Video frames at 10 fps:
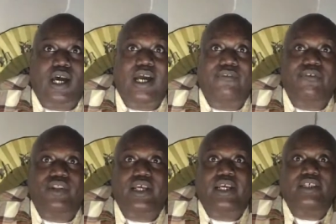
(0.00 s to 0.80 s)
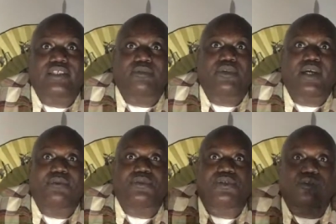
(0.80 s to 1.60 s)
I feel like I,
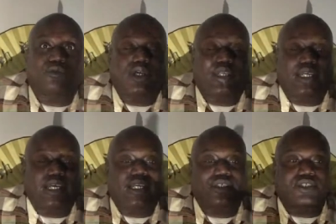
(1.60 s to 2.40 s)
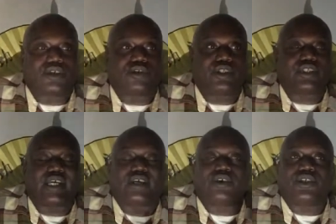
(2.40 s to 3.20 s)
sometimes the way they got us going is
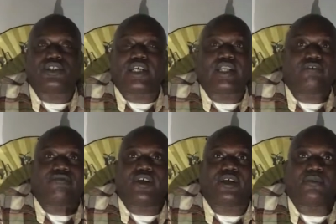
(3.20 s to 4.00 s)
I go outside and fuck